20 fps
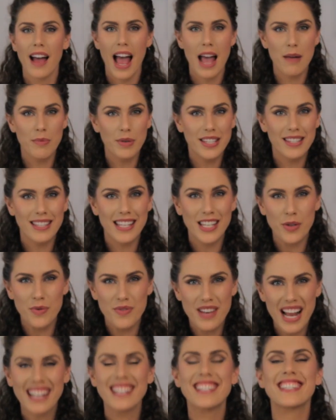I will see
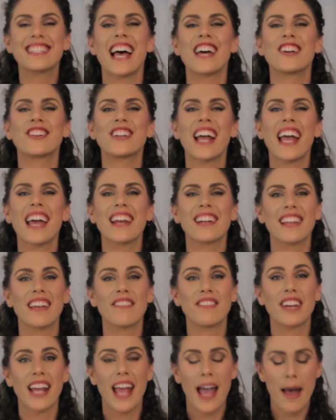you next Saturday at
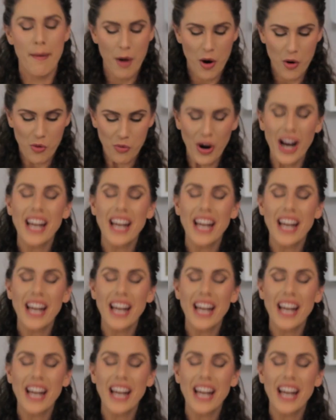11 a.m.